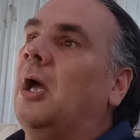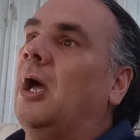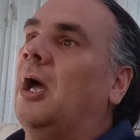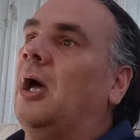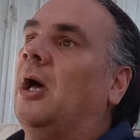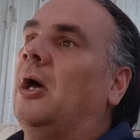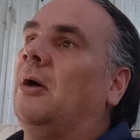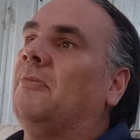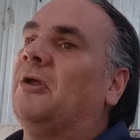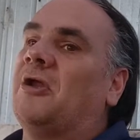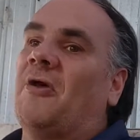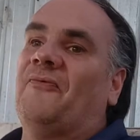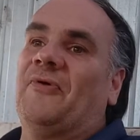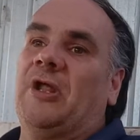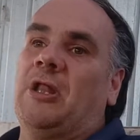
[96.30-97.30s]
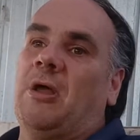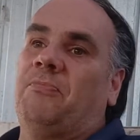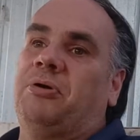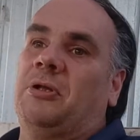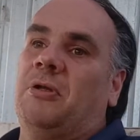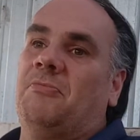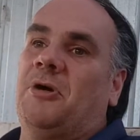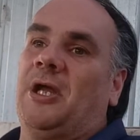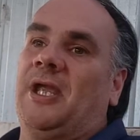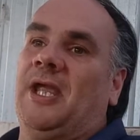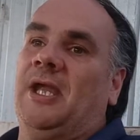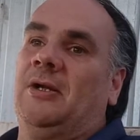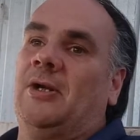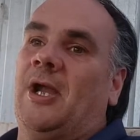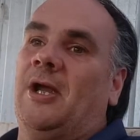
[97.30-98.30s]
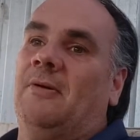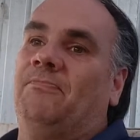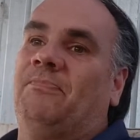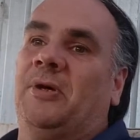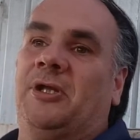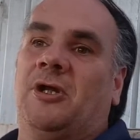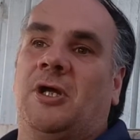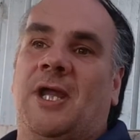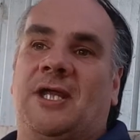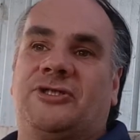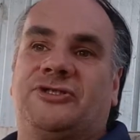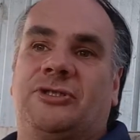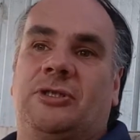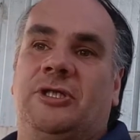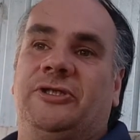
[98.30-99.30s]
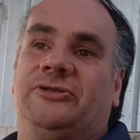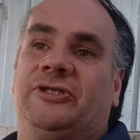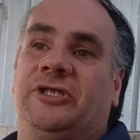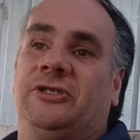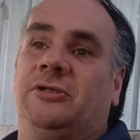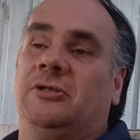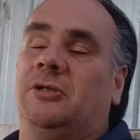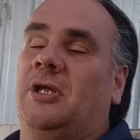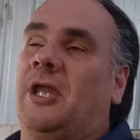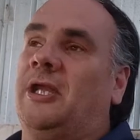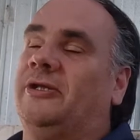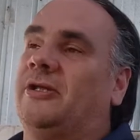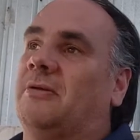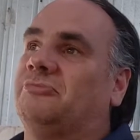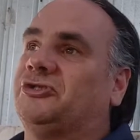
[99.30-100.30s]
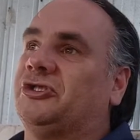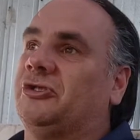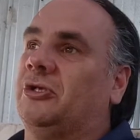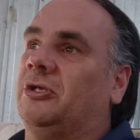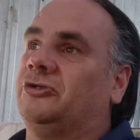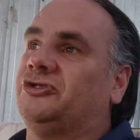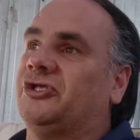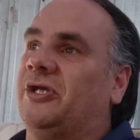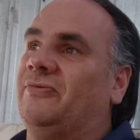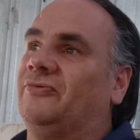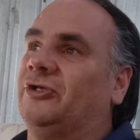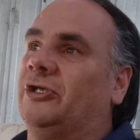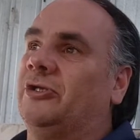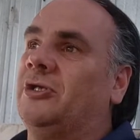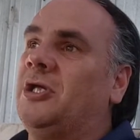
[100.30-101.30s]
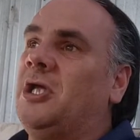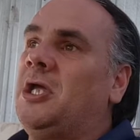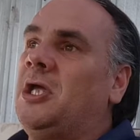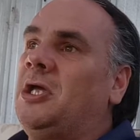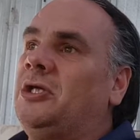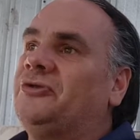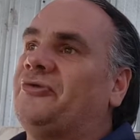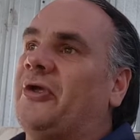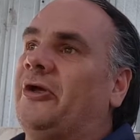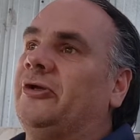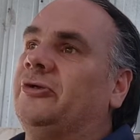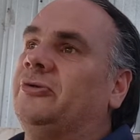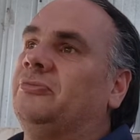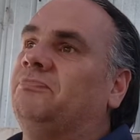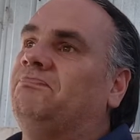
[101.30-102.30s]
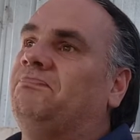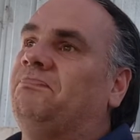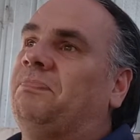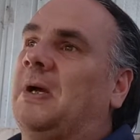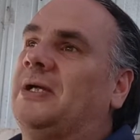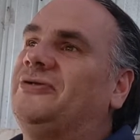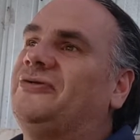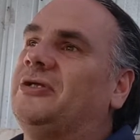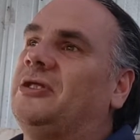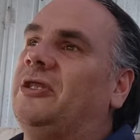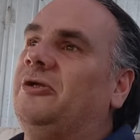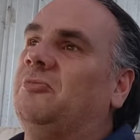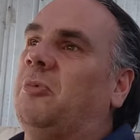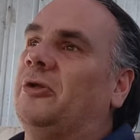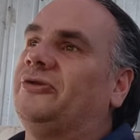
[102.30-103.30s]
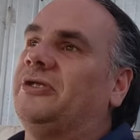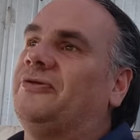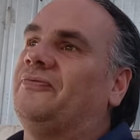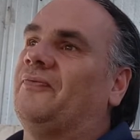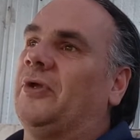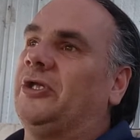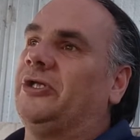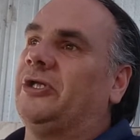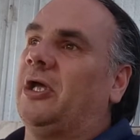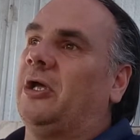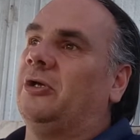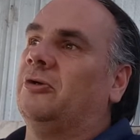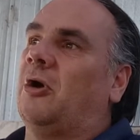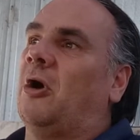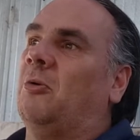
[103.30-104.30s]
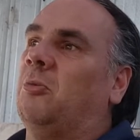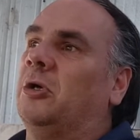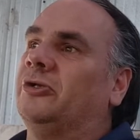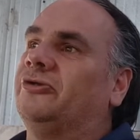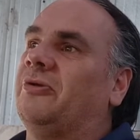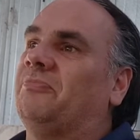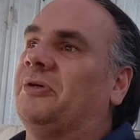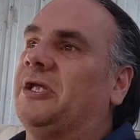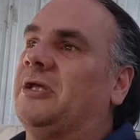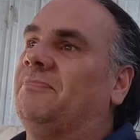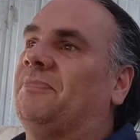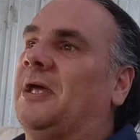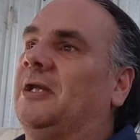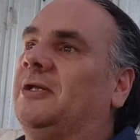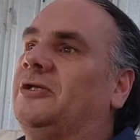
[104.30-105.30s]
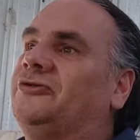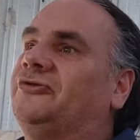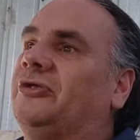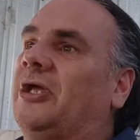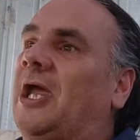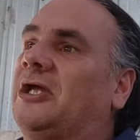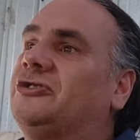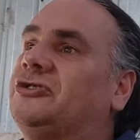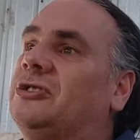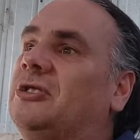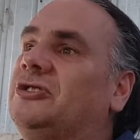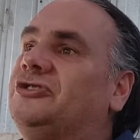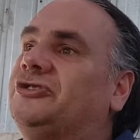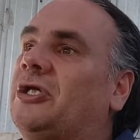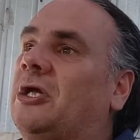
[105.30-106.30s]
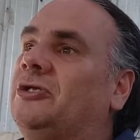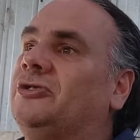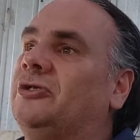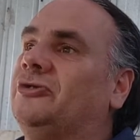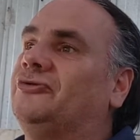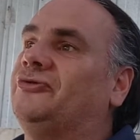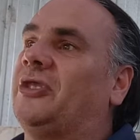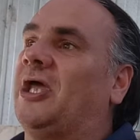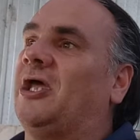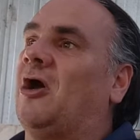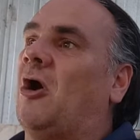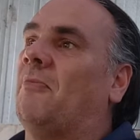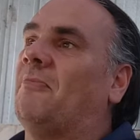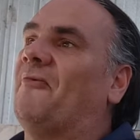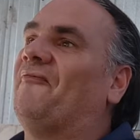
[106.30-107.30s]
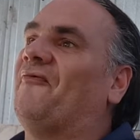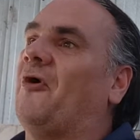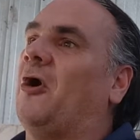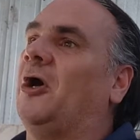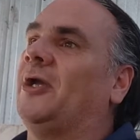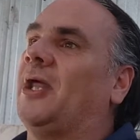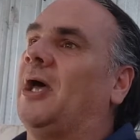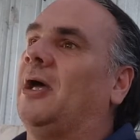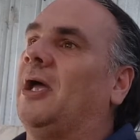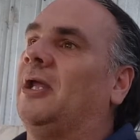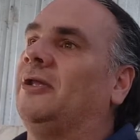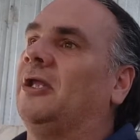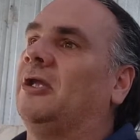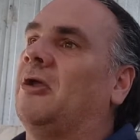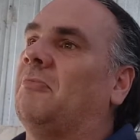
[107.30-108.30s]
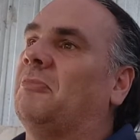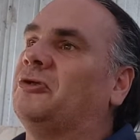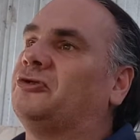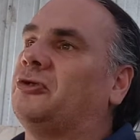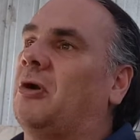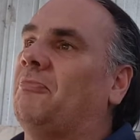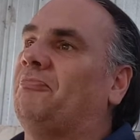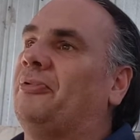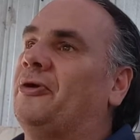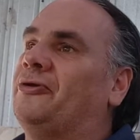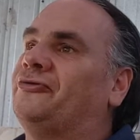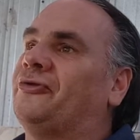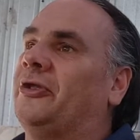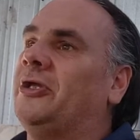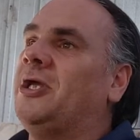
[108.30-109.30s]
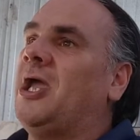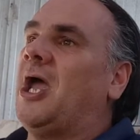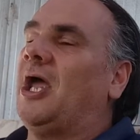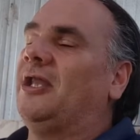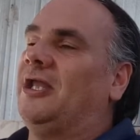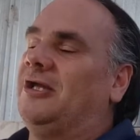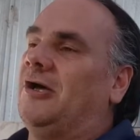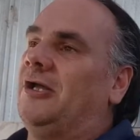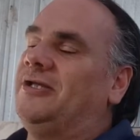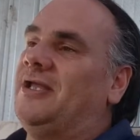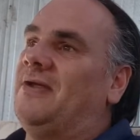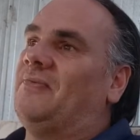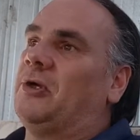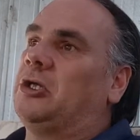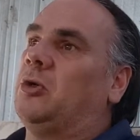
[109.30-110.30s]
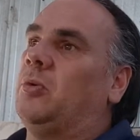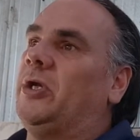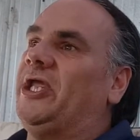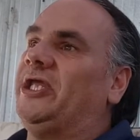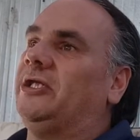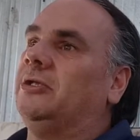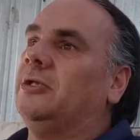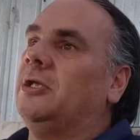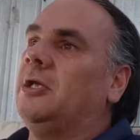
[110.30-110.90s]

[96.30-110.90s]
Um, and I felt like pulling my hair out, but I actually did end up achieving it. So basically what this video I want to be about is to actually show you that I'm a fighter and that I'm a strong person and that I never quit.